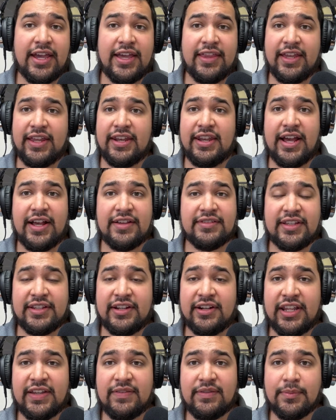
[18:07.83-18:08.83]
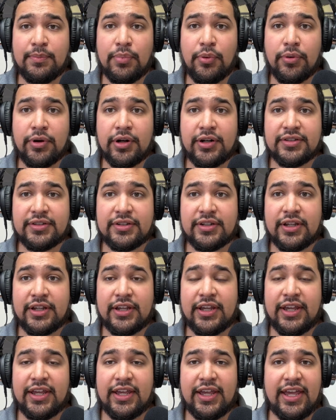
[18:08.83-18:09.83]
they announced that they're leaving port,
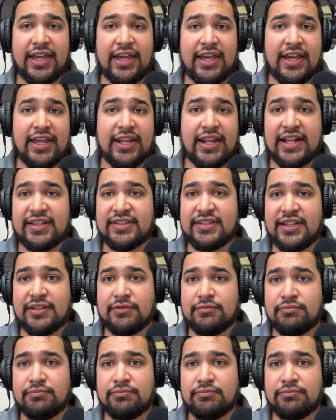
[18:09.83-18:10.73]
and that's it.